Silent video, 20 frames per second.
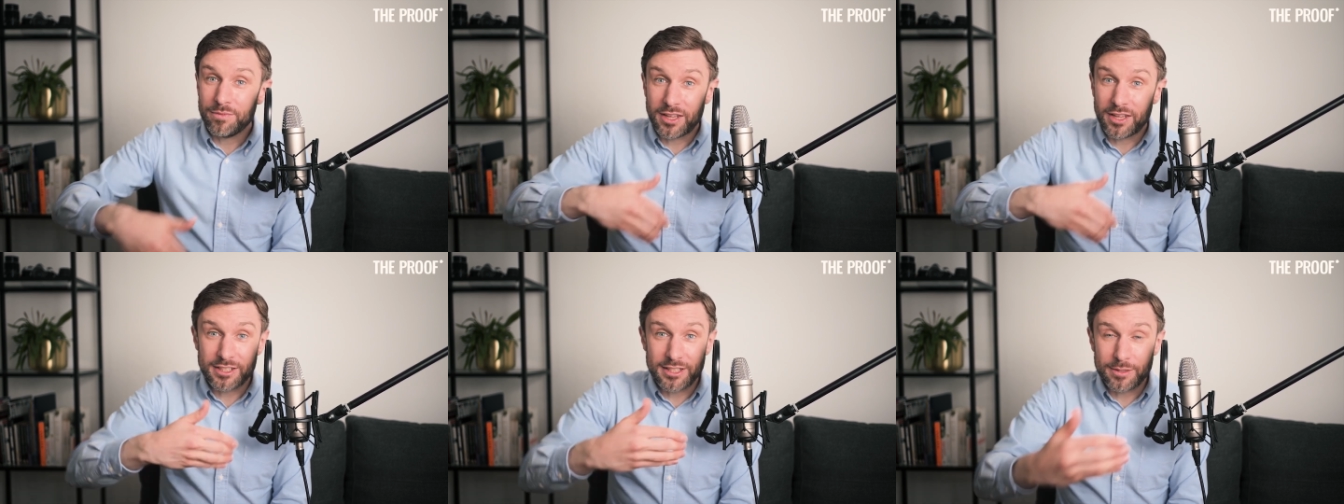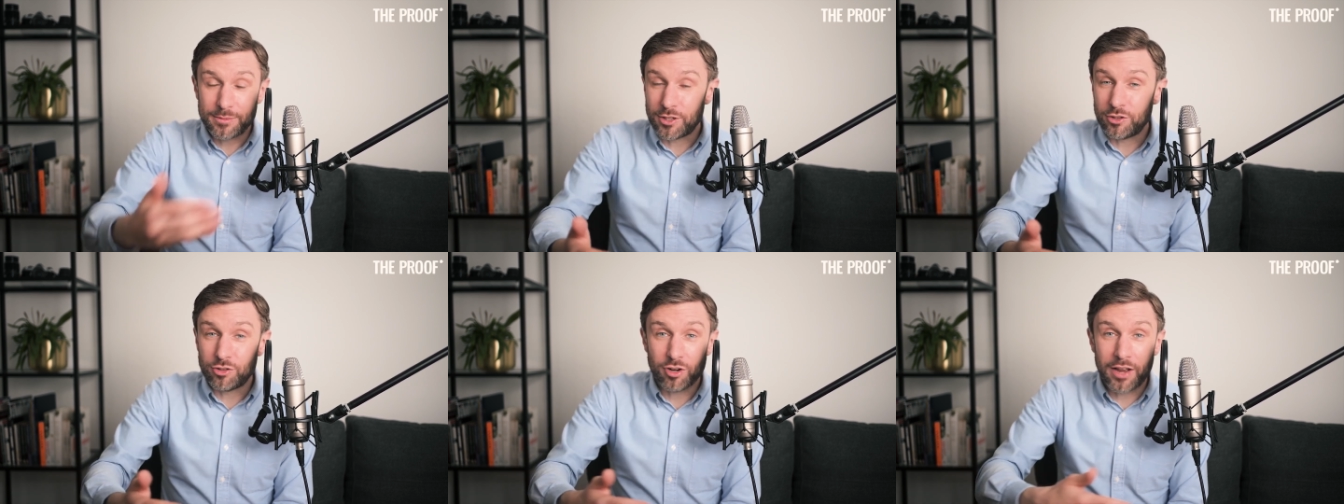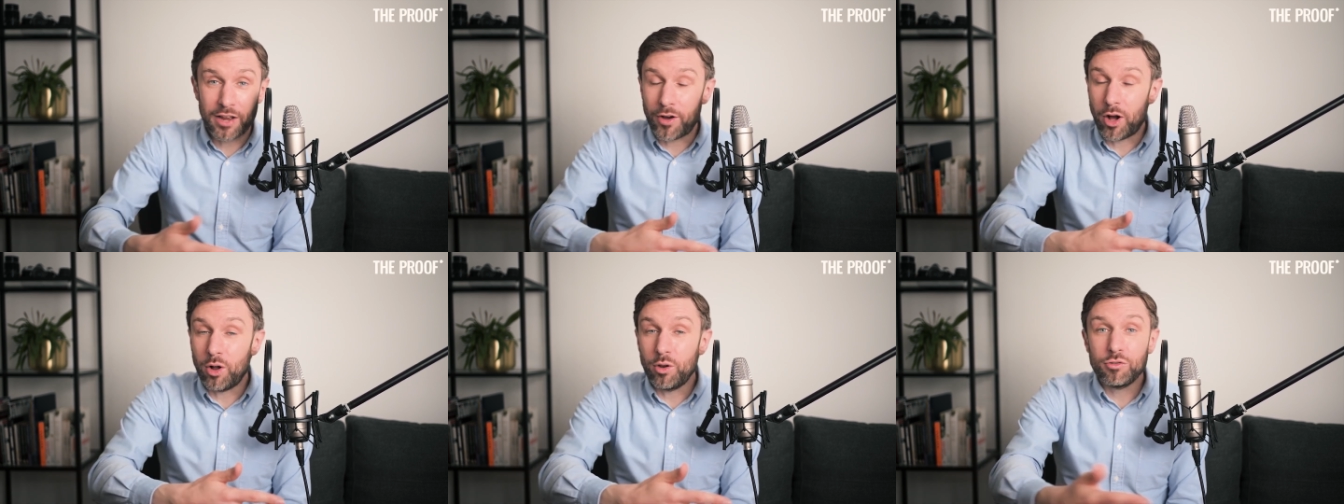It seems to
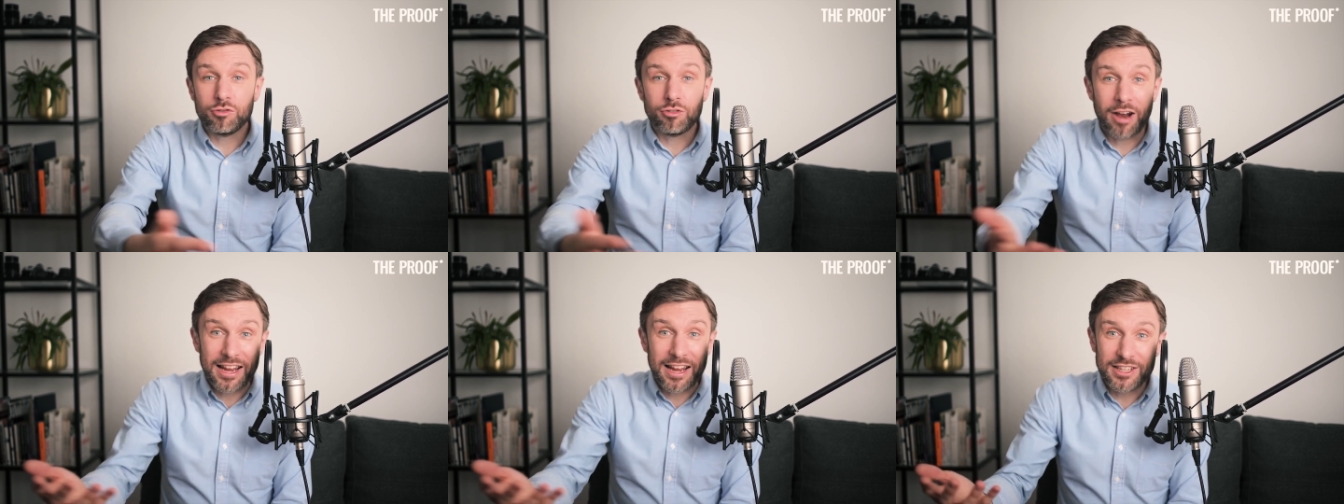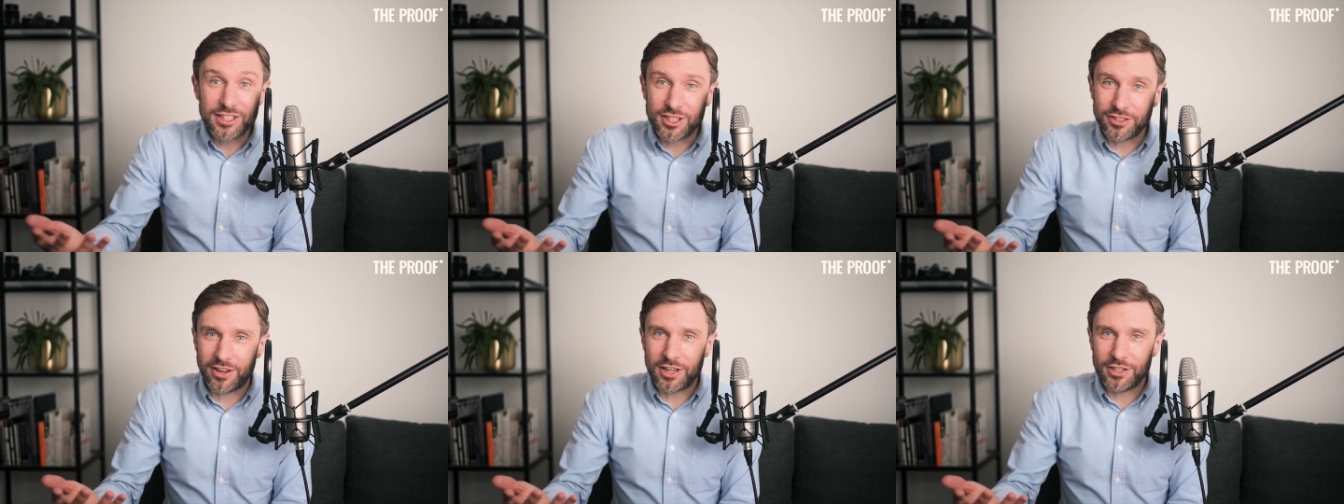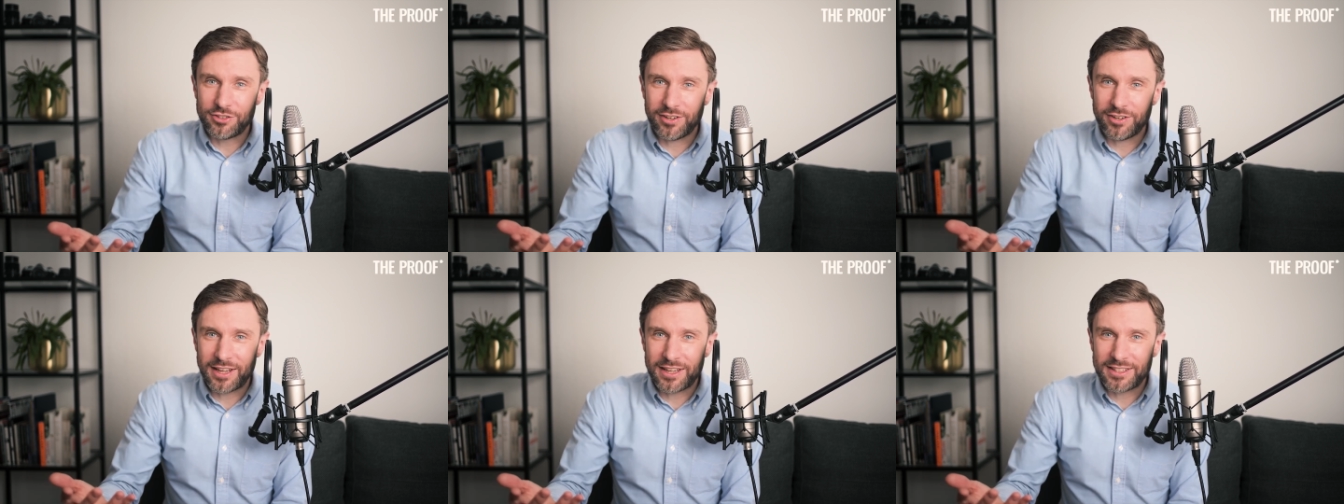drive a whole range of
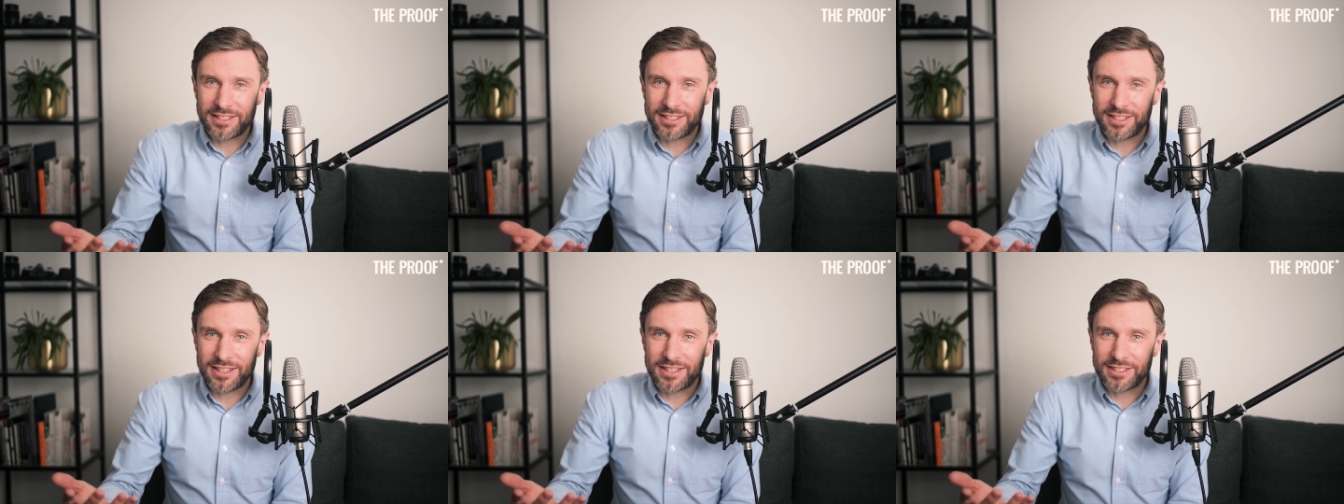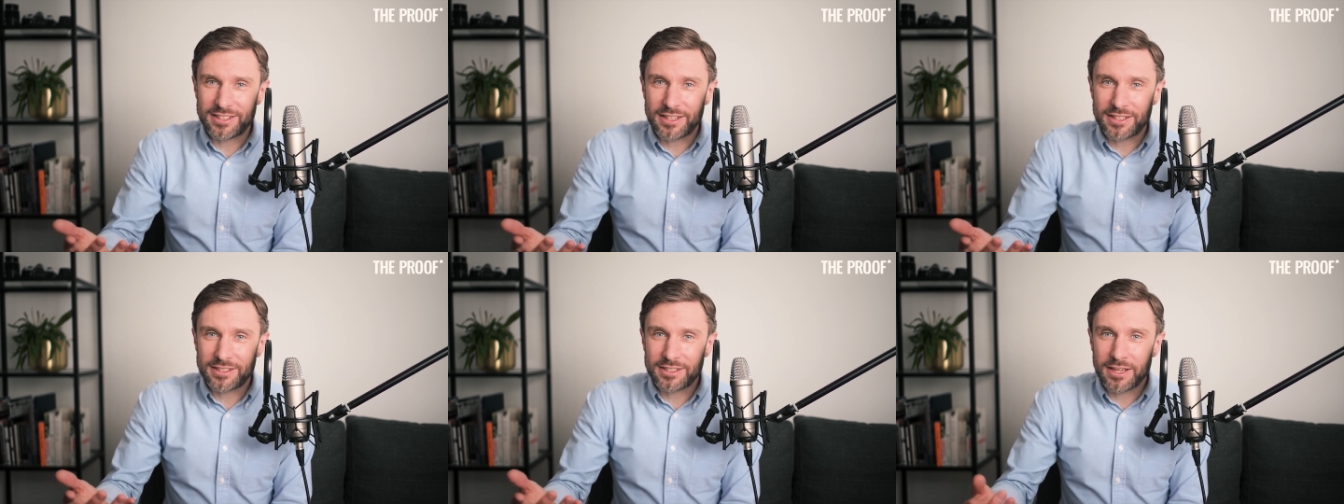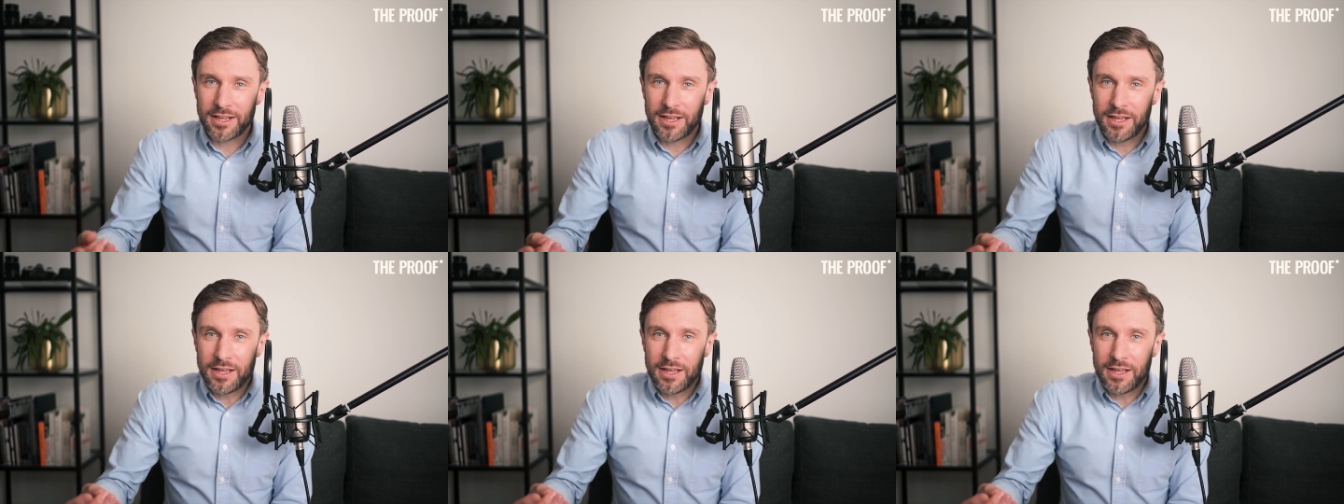age-related diseases.